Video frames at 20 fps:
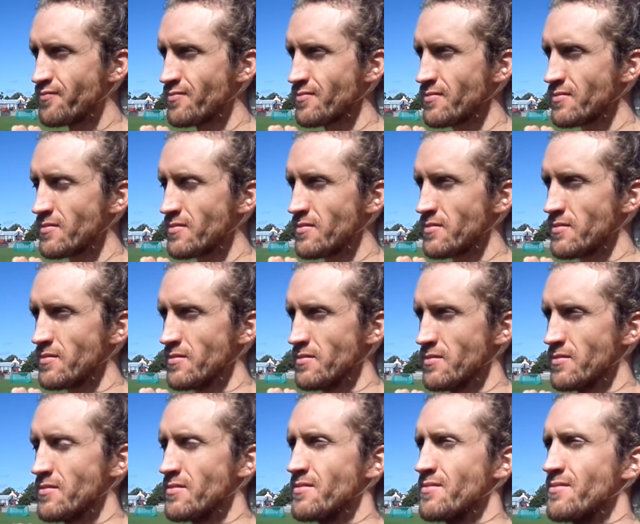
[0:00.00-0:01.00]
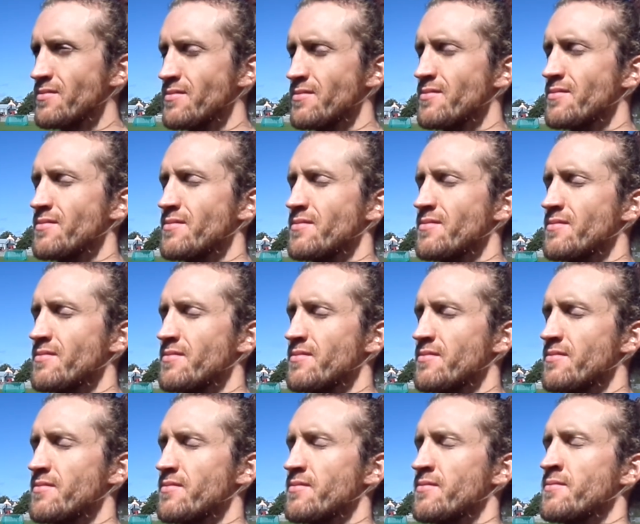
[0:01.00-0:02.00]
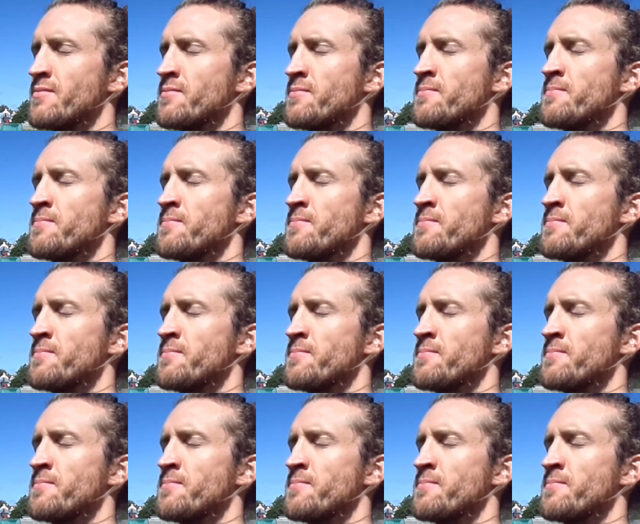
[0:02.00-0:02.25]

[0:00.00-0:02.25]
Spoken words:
Nobody speaks.